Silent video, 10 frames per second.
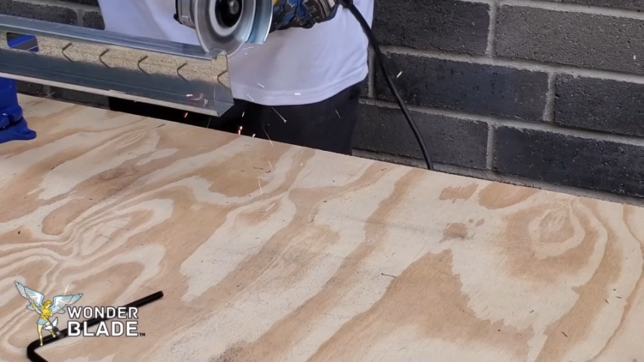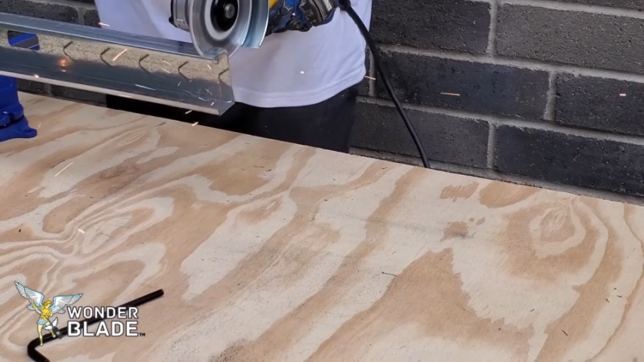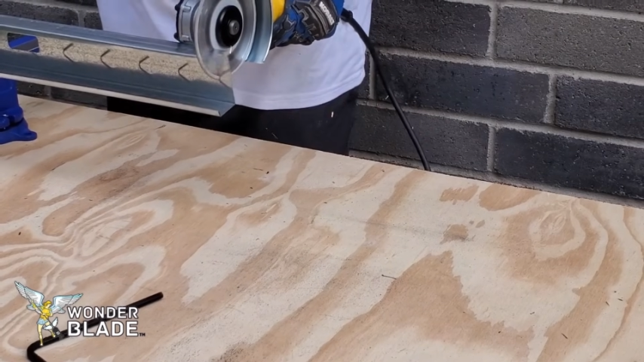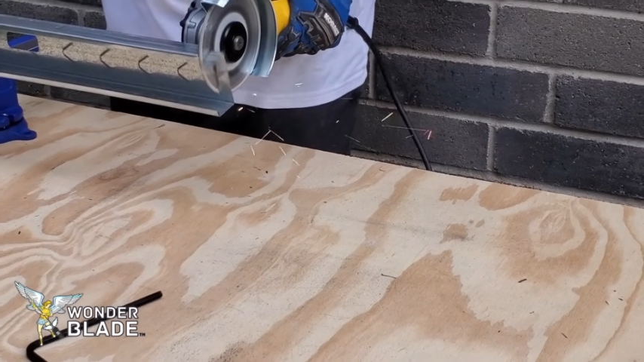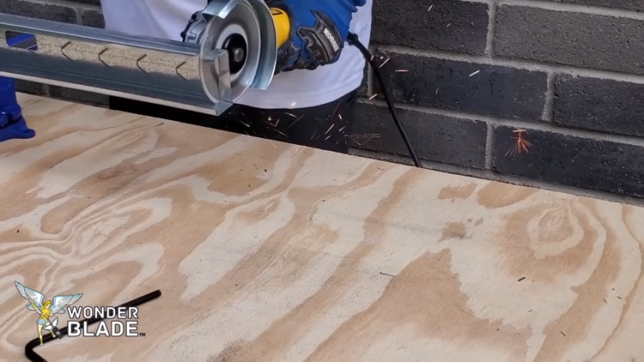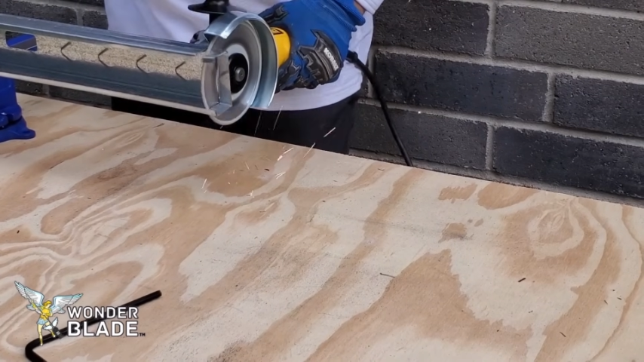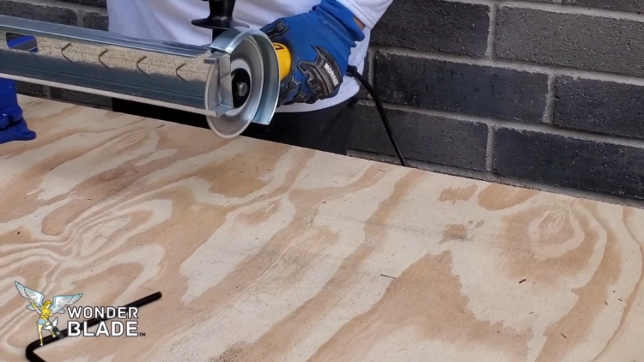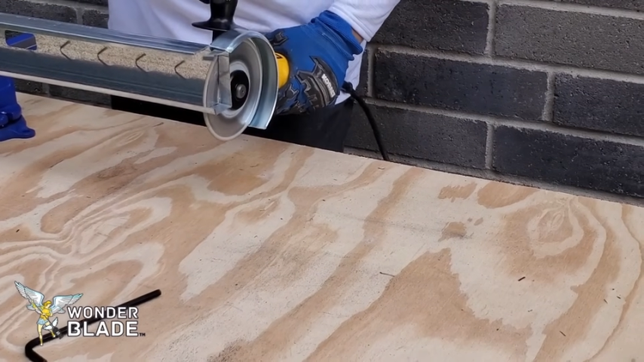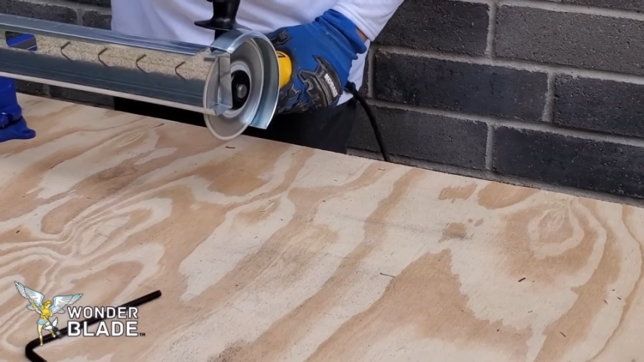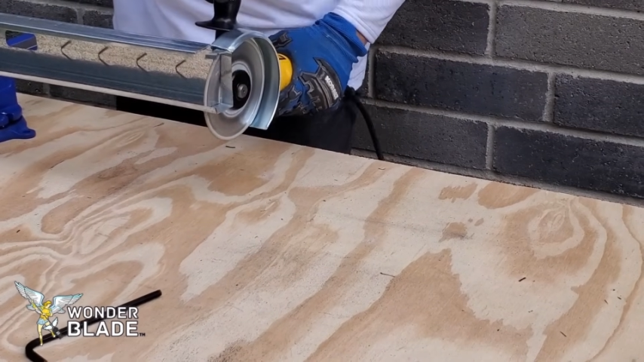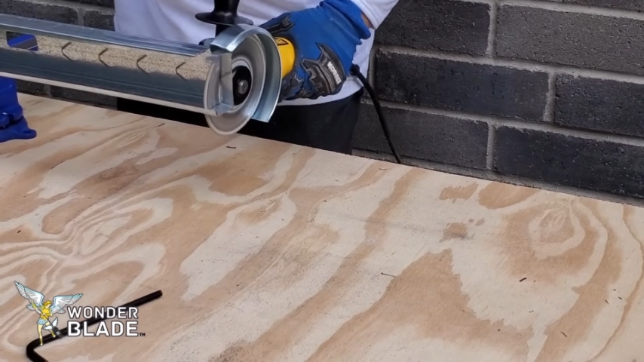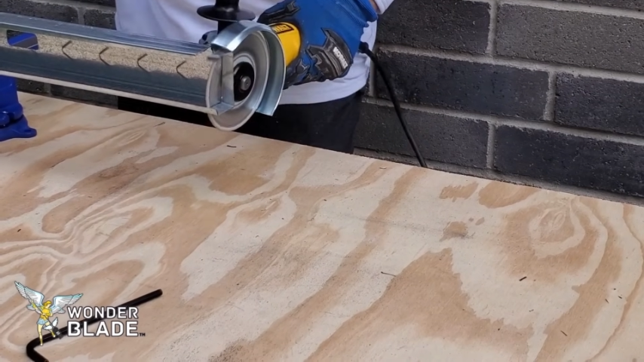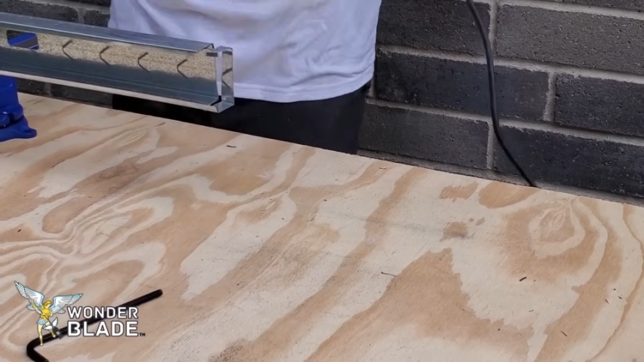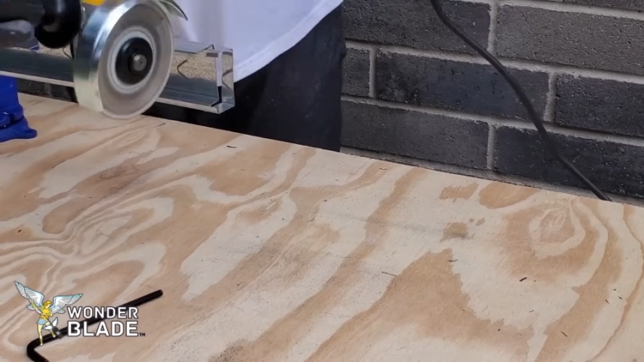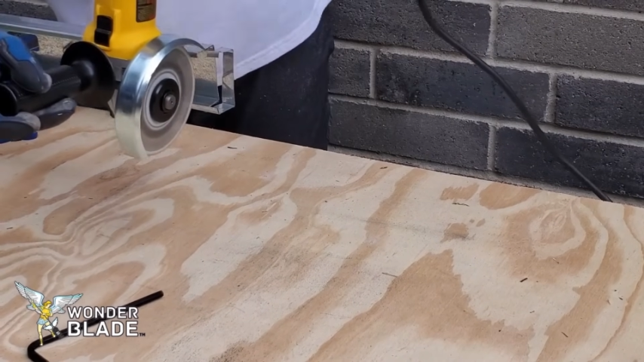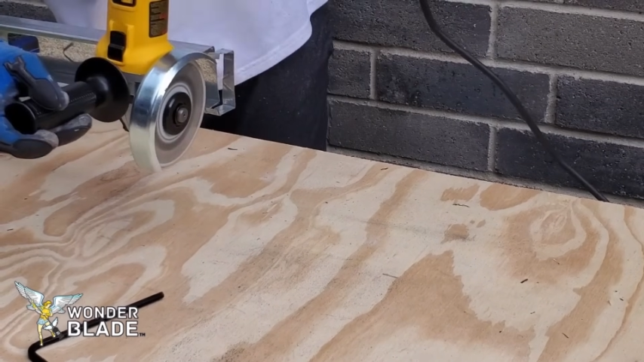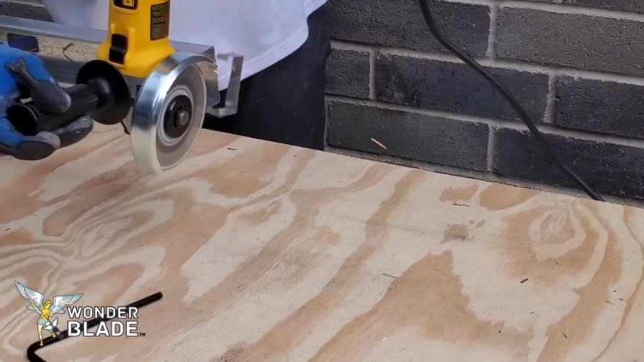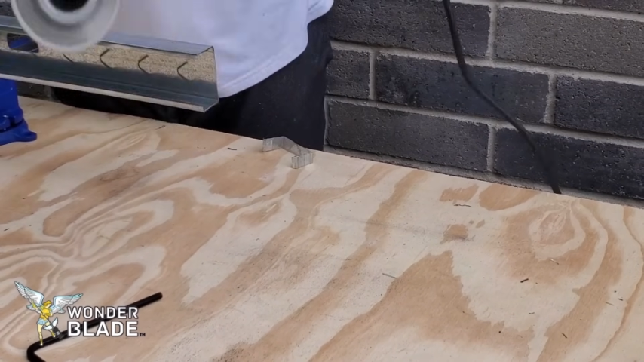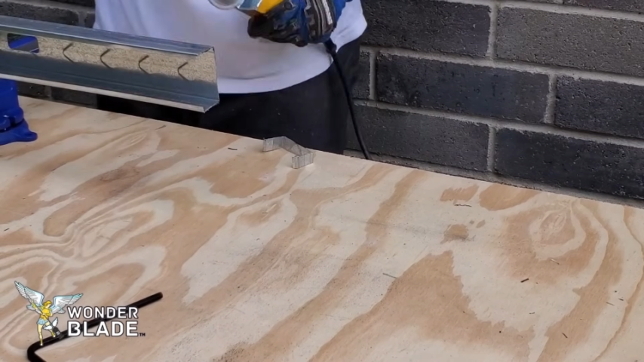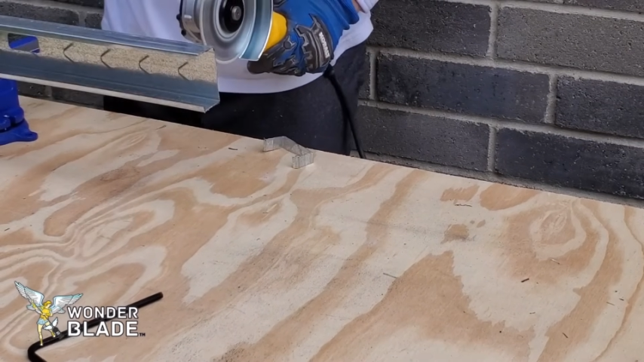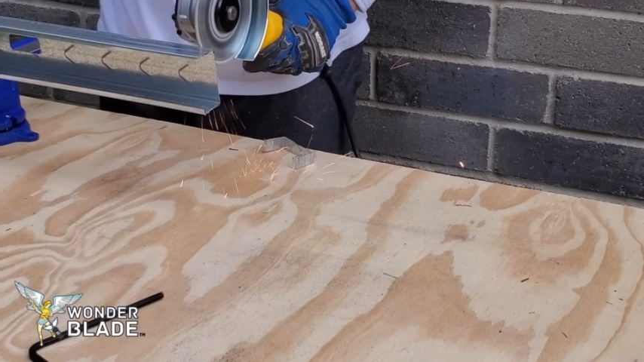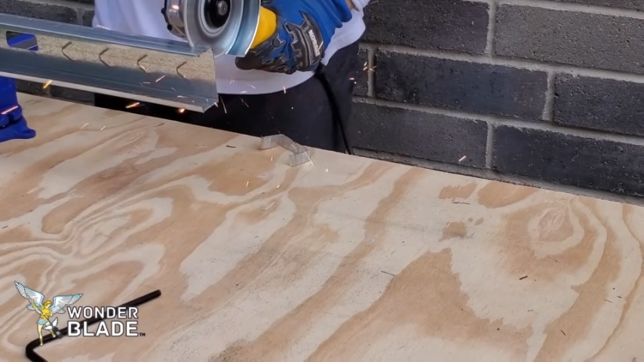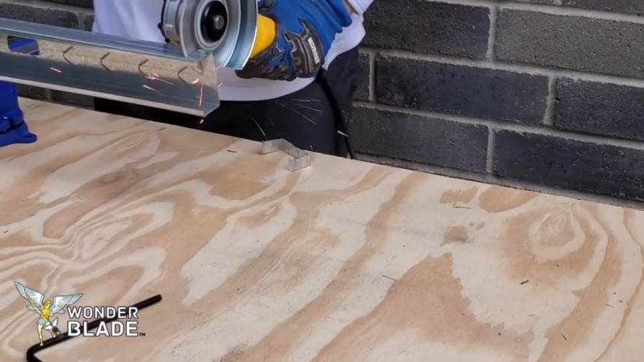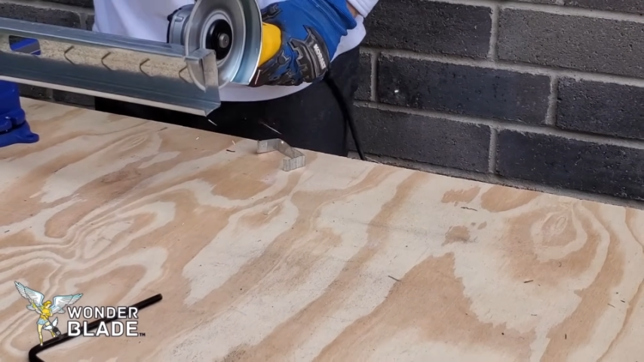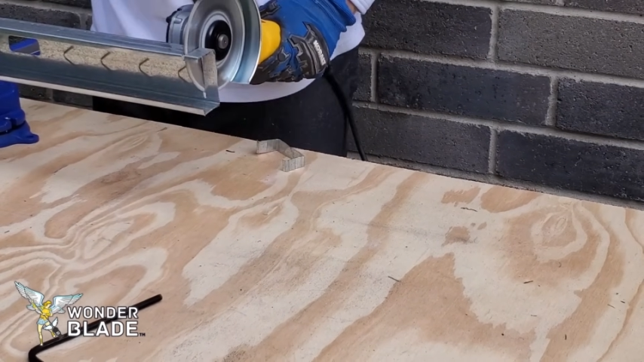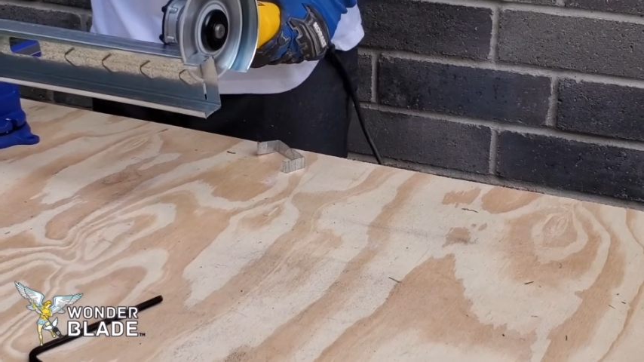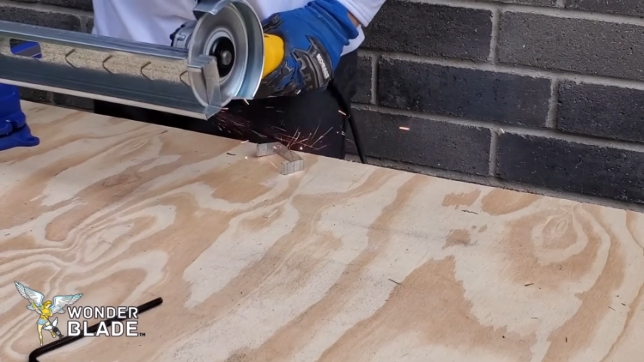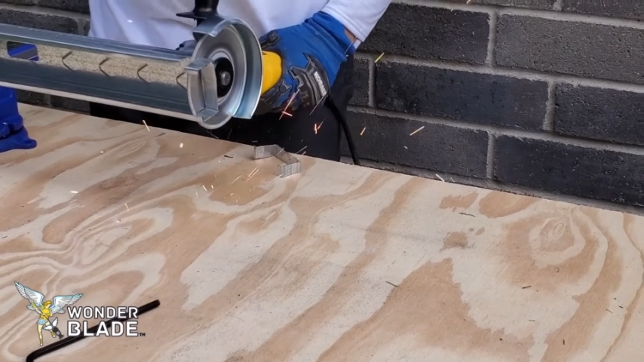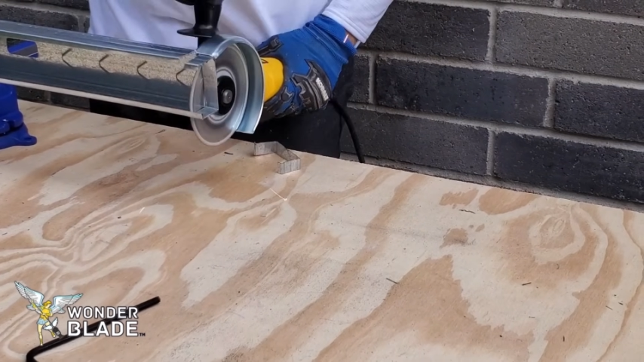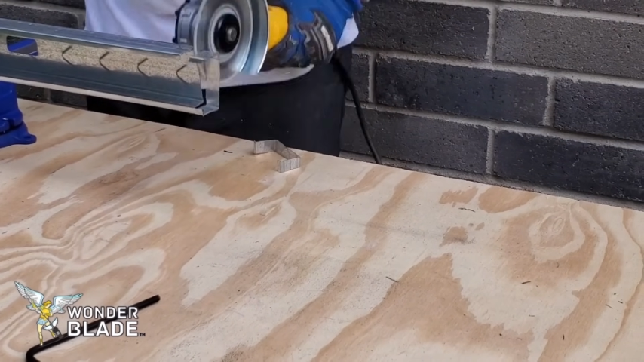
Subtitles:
(no speaker visible)